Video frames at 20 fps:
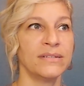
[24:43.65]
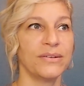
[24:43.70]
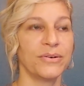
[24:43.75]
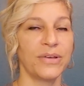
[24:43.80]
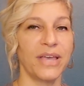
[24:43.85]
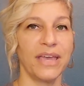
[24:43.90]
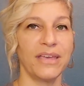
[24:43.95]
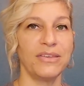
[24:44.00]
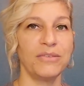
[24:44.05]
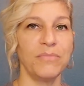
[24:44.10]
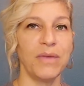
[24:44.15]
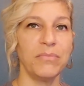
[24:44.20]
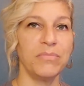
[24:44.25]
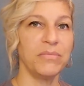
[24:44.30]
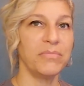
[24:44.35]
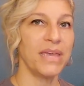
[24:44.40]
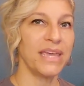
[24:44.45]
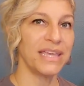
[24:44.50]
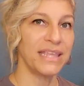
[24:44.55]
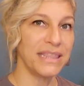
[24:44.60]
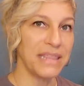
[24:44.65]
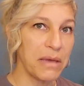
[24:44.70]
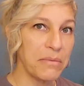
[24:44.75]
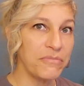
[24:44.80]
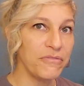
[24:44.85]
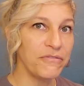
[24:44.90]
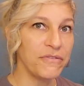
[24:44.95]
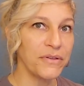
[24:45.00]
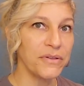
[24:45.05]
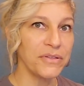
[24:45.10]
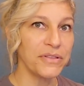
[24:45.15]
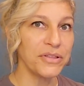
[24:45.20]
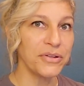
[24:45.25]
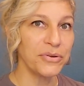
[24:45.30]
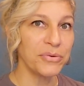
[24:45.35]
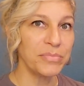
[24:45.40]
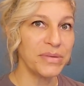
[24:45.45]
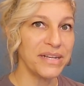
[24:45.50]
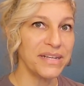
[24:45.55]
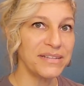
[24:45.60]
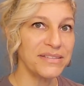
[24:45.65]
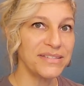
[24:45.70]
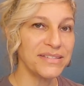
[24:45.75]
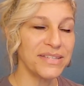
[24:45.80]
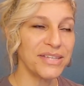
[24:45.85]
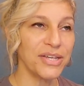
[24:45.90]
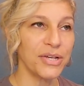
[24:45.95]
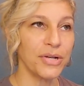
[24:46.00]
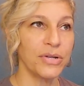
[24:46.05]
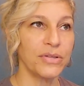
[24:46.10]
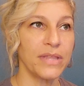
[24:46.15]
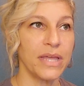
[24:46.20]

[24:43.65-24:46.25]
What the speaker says: Okay, you may be making them feel a little bit insecure.